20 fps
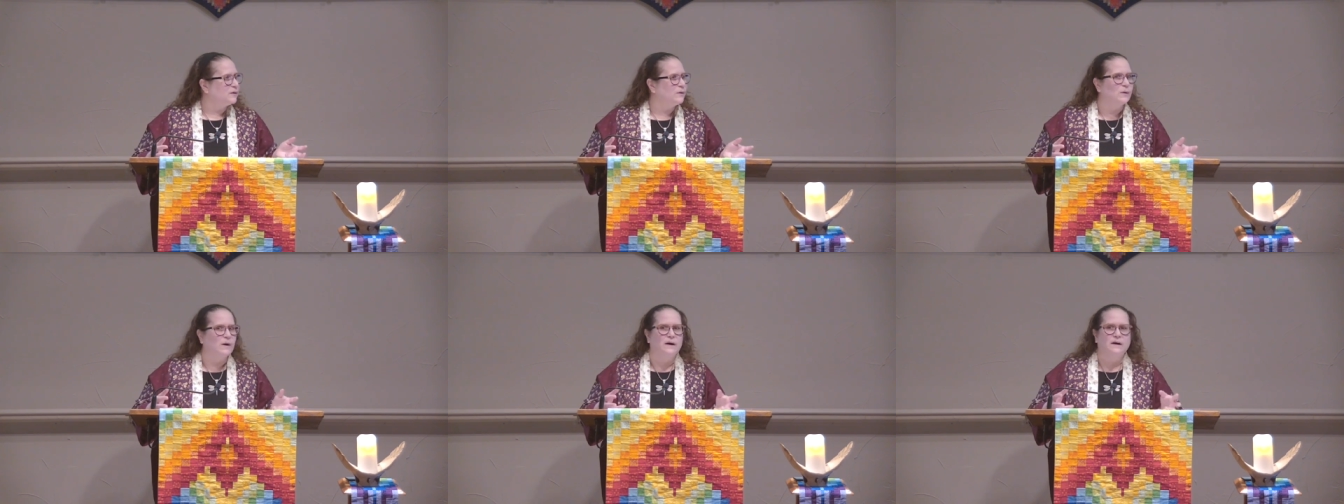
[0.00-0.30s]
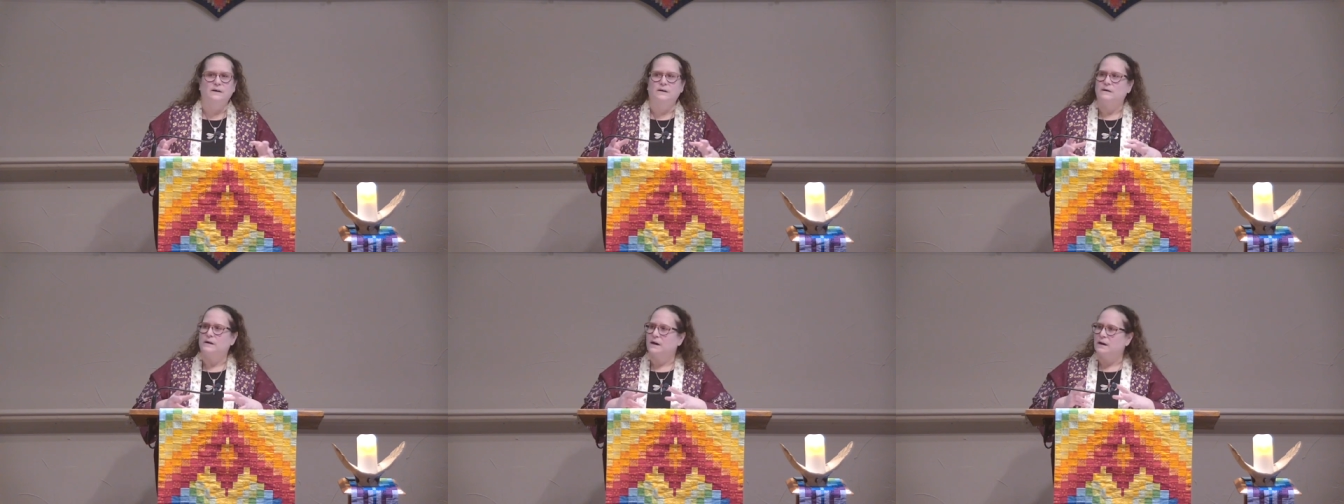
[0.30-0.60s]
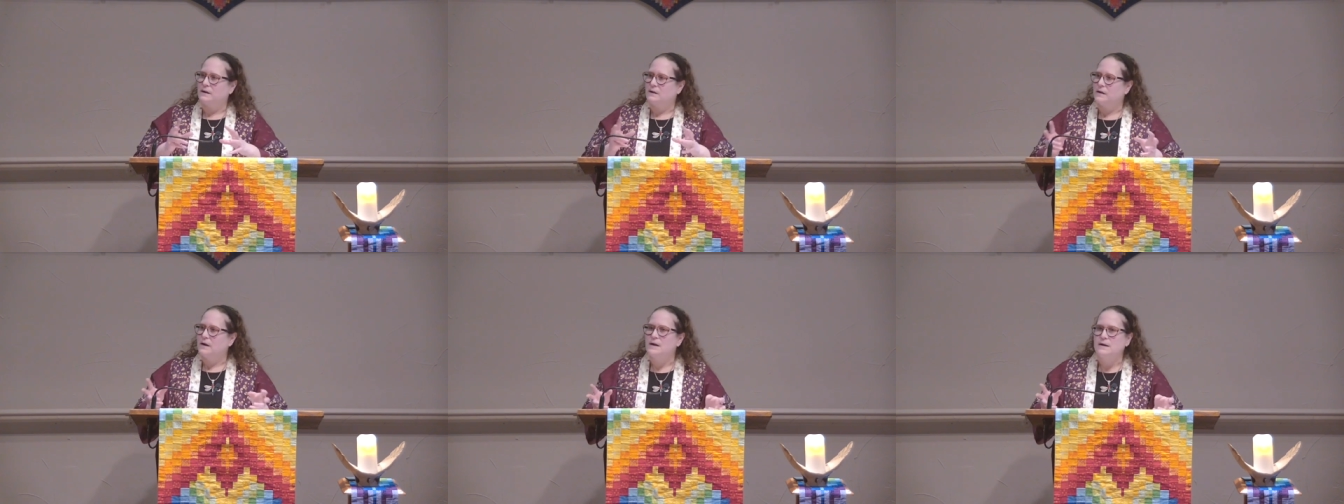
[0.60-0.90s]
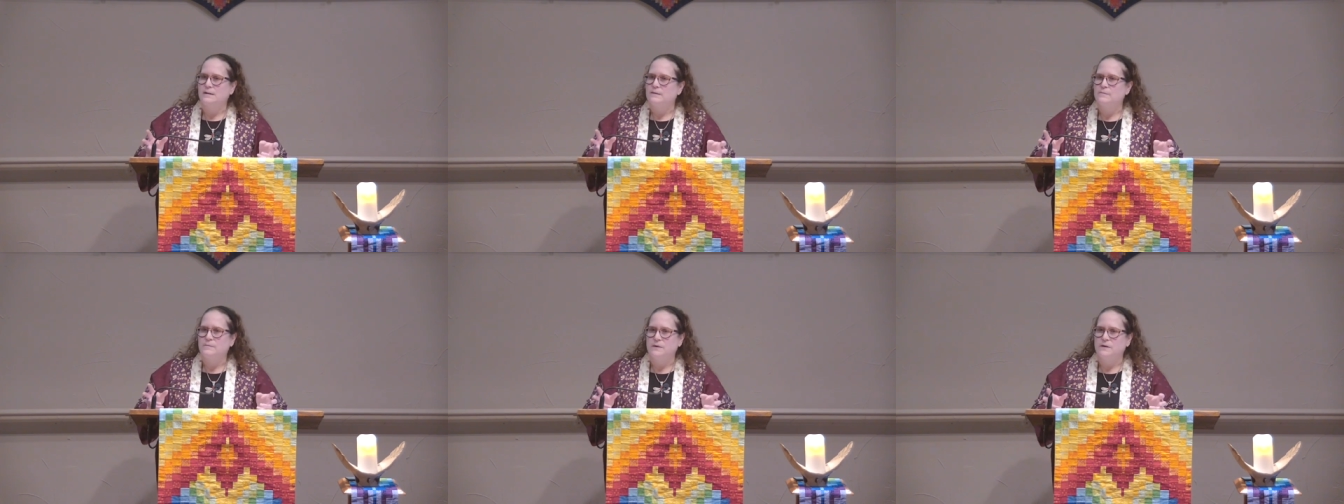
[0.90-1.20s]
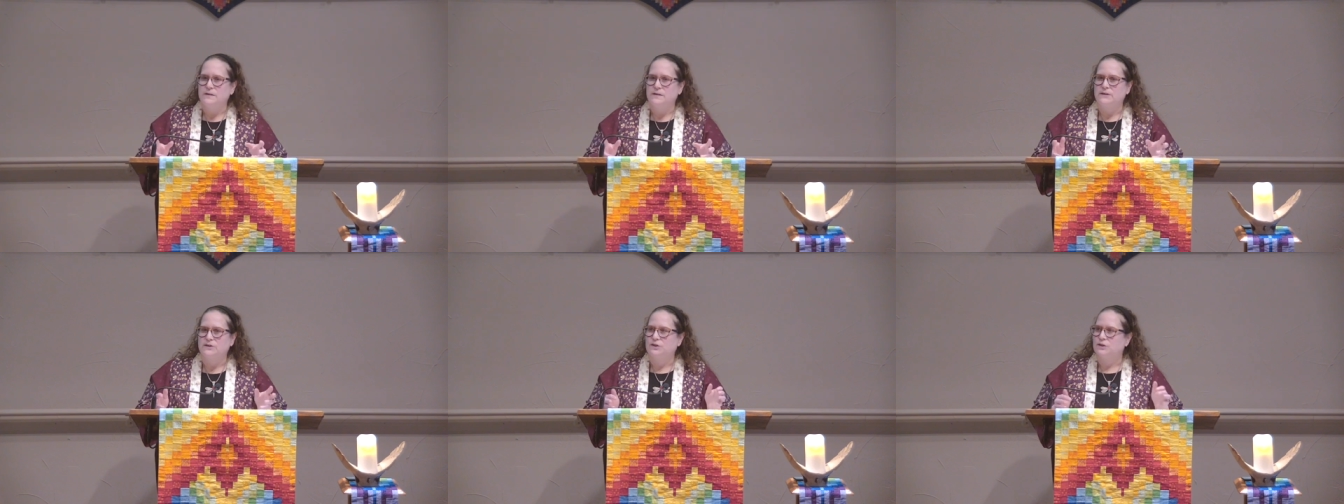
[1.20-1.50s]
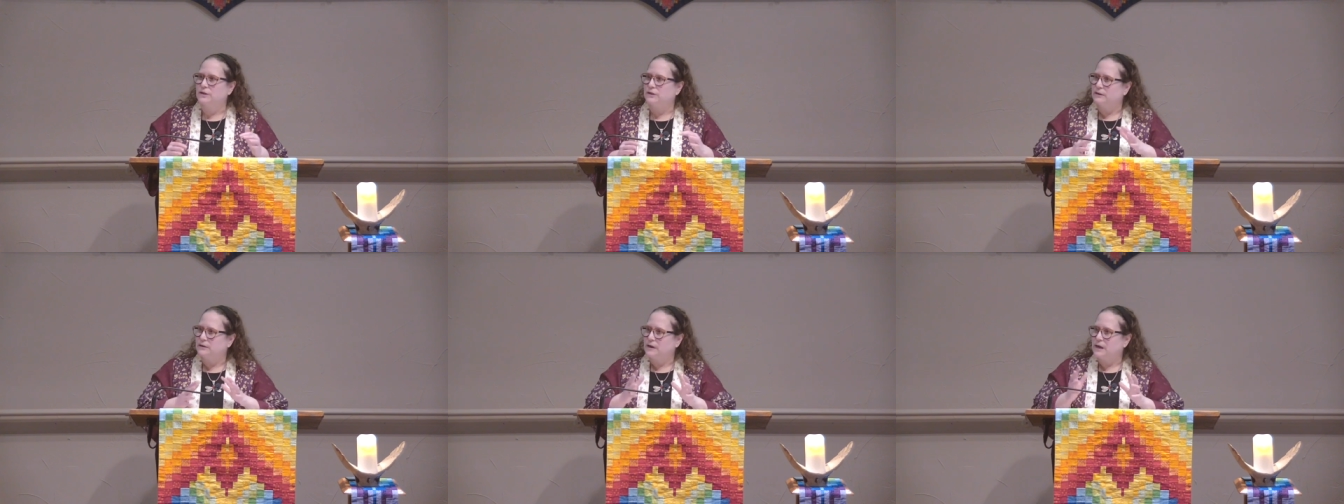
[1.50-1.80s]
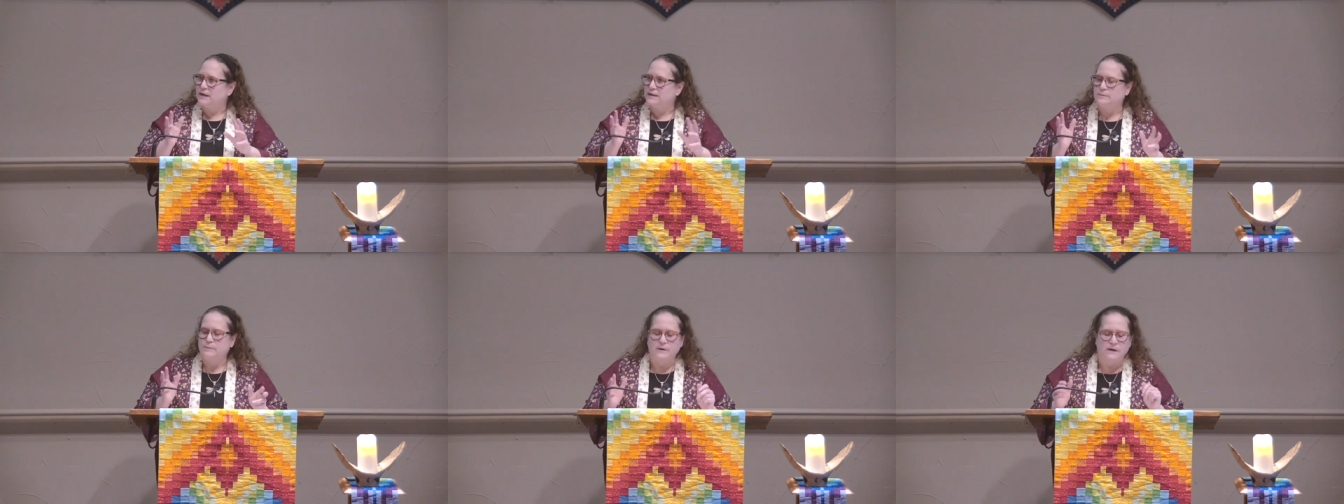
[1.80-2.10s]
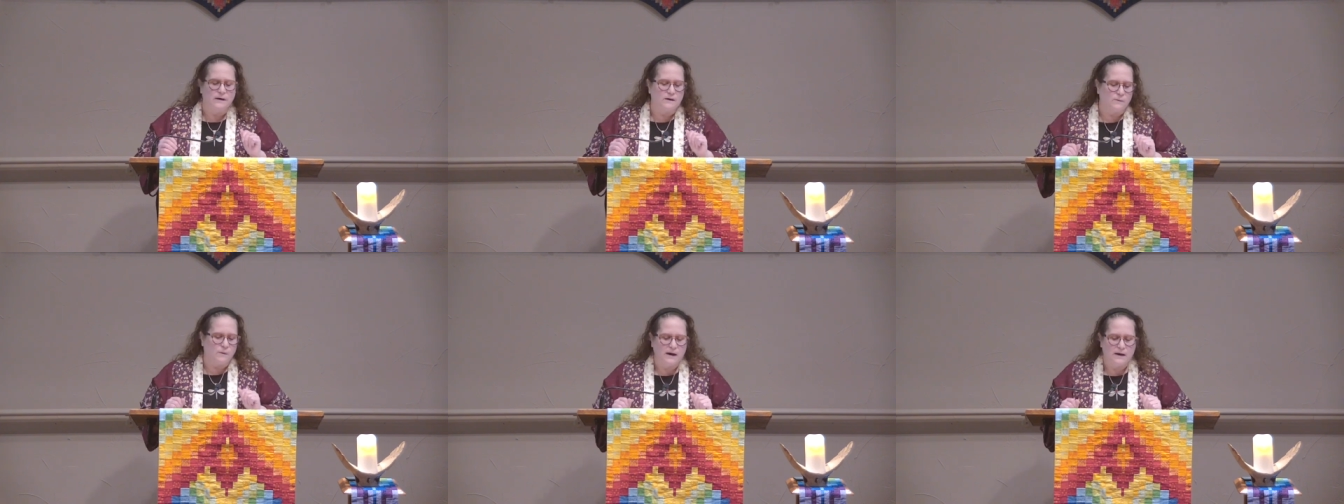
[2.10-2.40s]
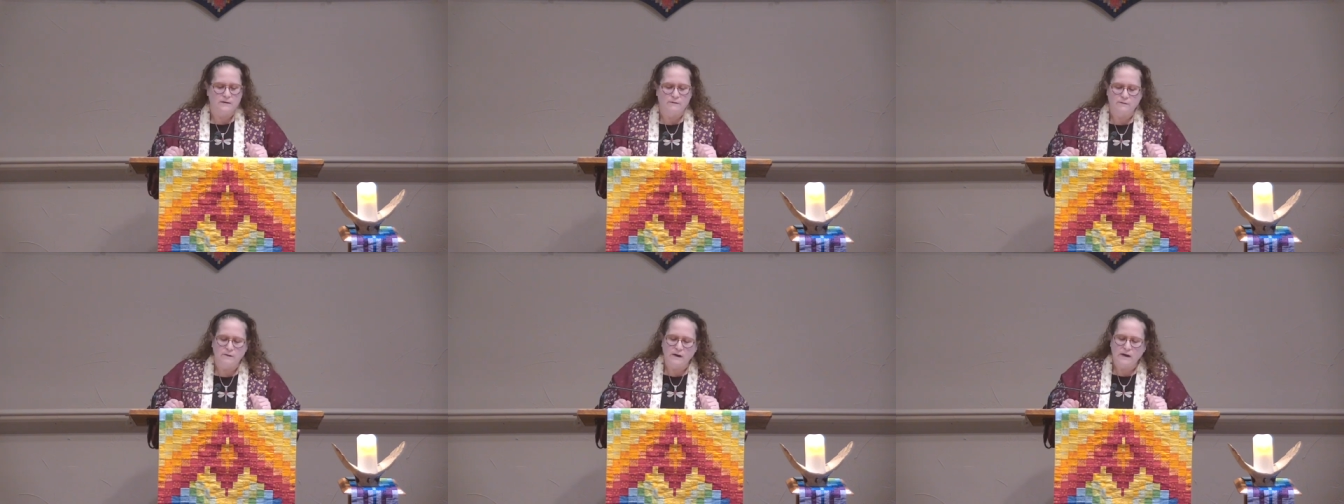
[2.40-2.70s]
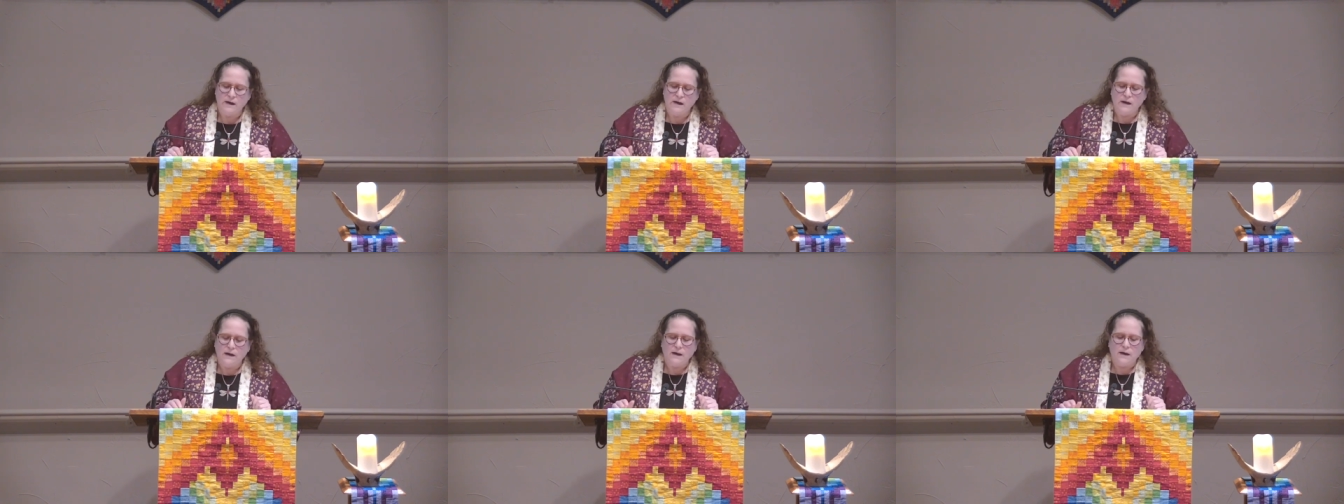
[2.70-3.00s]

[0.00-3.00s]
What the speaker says: who are a great musician, husband and wife,